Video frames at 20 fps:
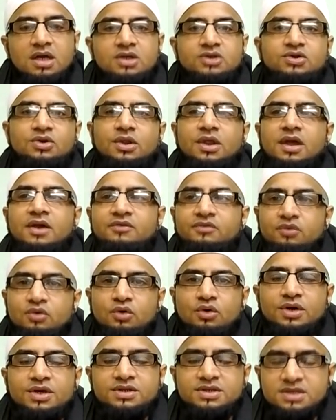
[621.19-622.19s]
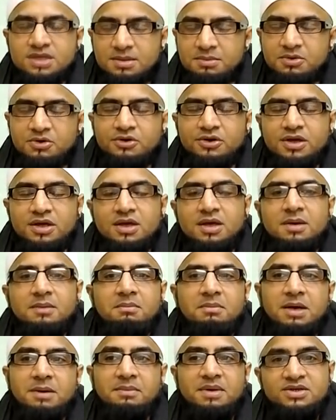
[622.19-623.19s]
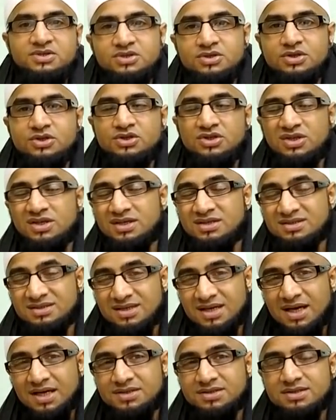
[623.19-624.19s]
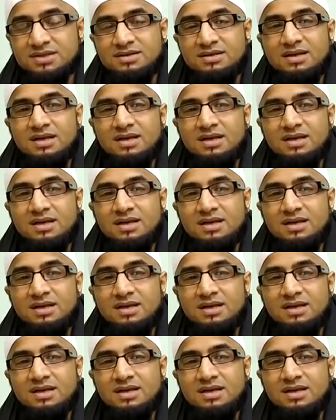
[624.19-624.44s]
So therefore, in summary, my message is that